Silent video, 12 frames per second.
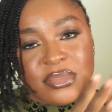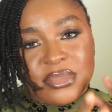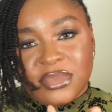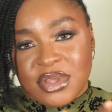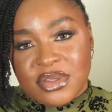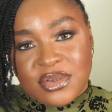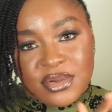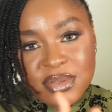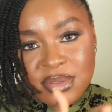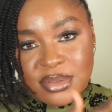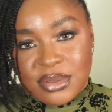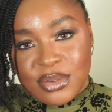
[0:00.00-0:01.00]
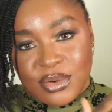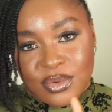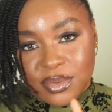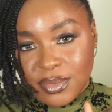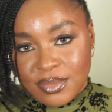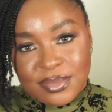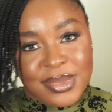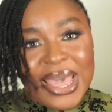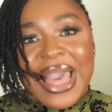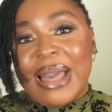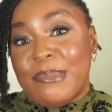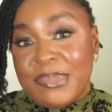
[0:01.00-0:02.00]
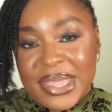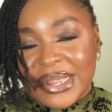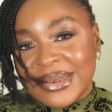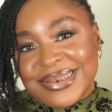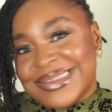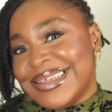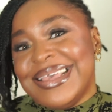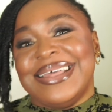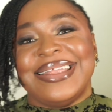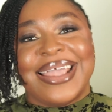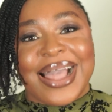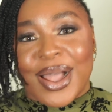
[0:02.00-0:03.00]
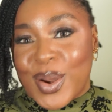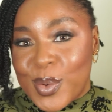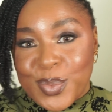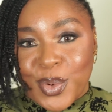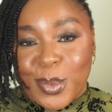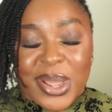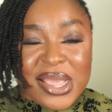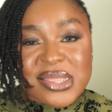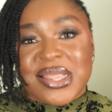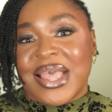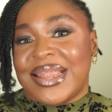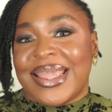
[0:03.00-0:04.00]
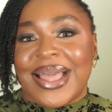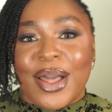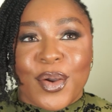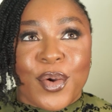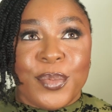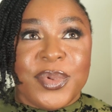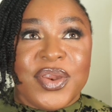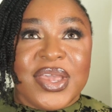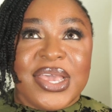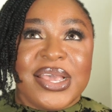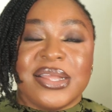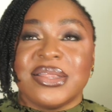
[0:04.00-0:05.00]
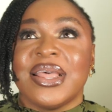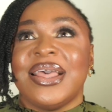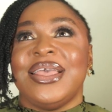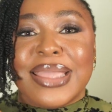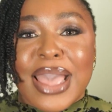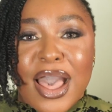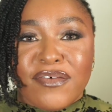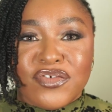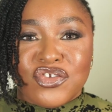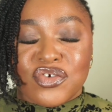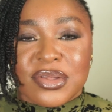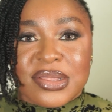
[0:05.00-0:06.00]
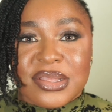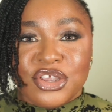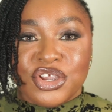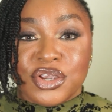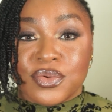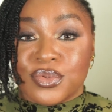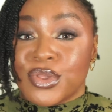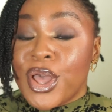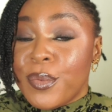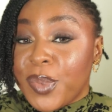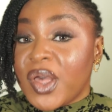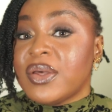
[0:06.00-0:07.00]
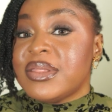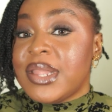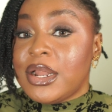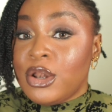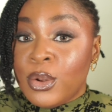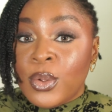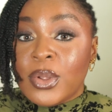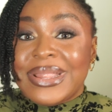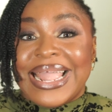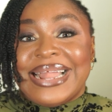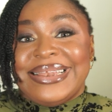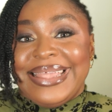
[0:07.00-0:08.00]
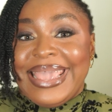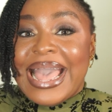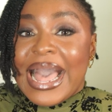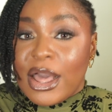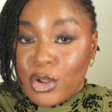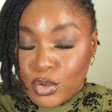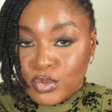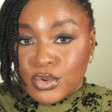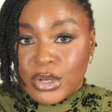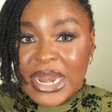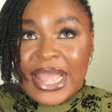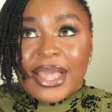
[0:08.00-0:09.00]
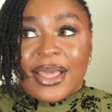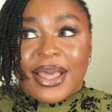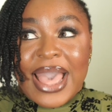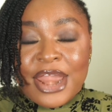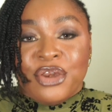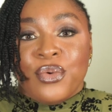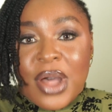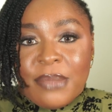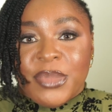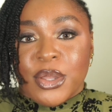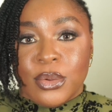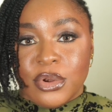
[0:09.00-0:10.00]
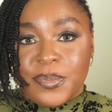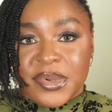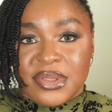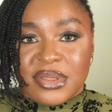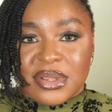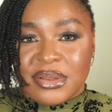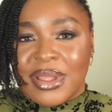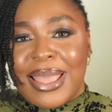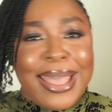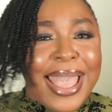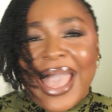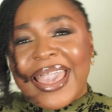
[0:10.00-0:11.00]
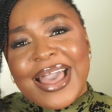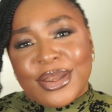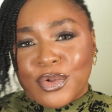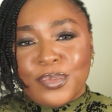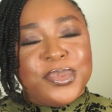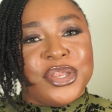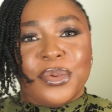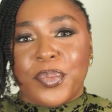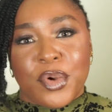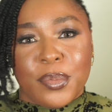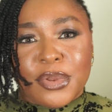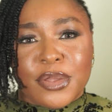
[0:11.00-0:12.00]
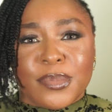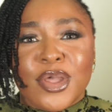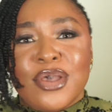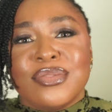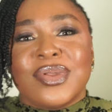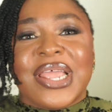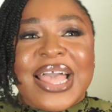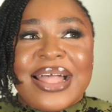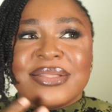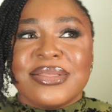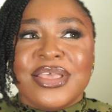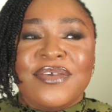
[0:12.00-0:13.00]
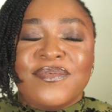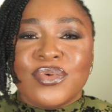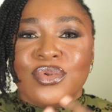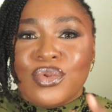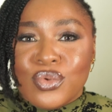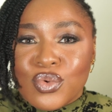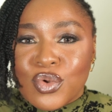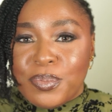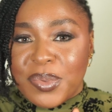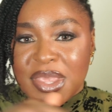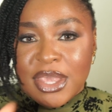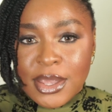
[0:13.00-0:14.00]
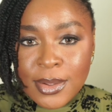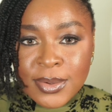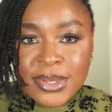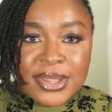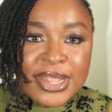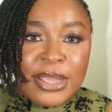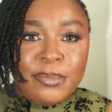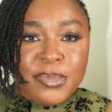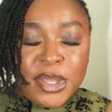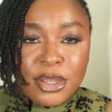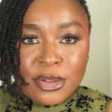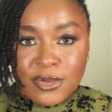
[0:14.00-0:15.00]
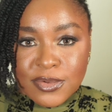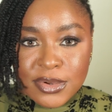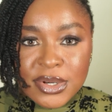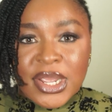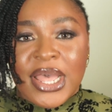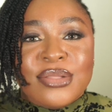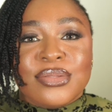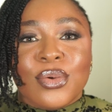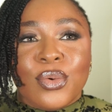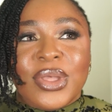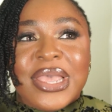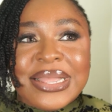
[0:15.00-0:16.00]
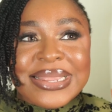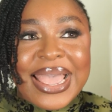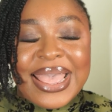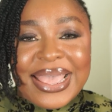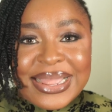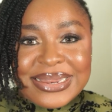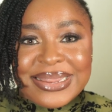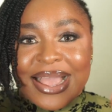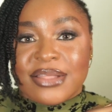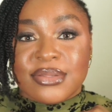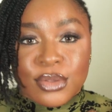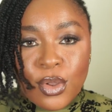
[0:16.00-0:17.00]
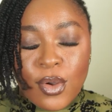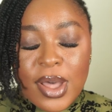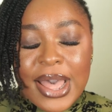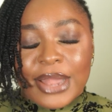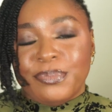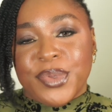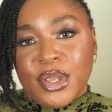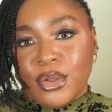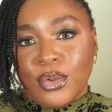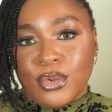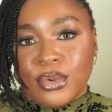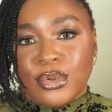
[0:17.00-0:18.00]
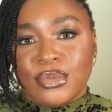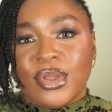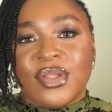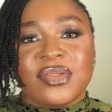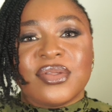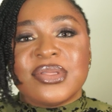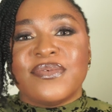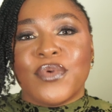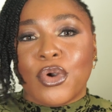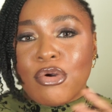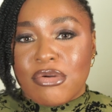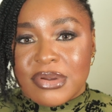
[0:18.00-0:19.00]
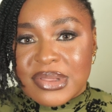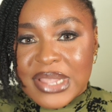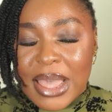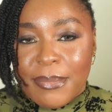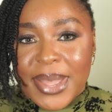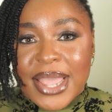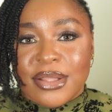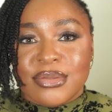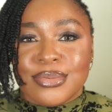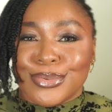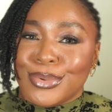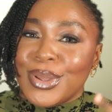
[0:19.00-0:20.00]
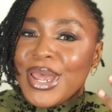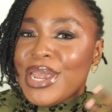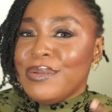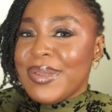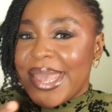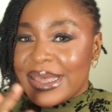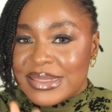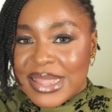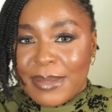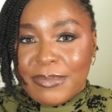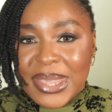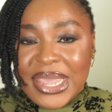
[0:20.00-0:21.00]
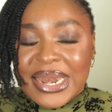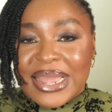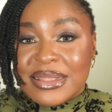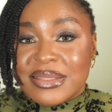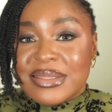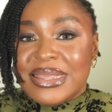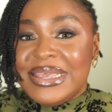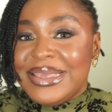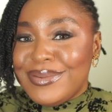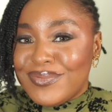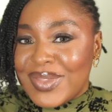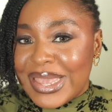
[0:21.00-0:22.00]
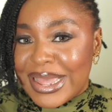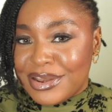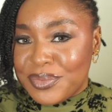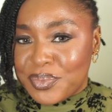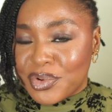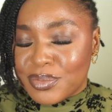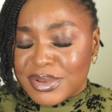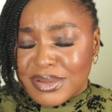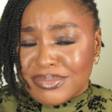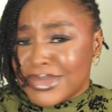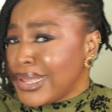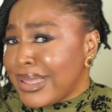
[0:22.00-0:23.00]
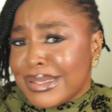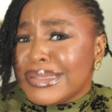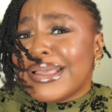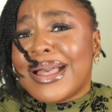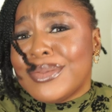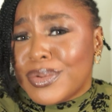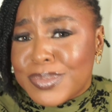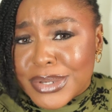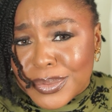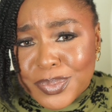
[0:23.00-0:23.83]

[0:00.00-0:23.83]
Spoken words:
they just, can't bend, they can't compromise, they can't communicate, they have trust issues because they know that they are good. Like, I know I'm a good person, I cannot be the problem. So they can't even look beyond them being good. So in their head, they are stuck at being good. So it does not even cross their mind to re-examine and see if they are the problem. They cannot be the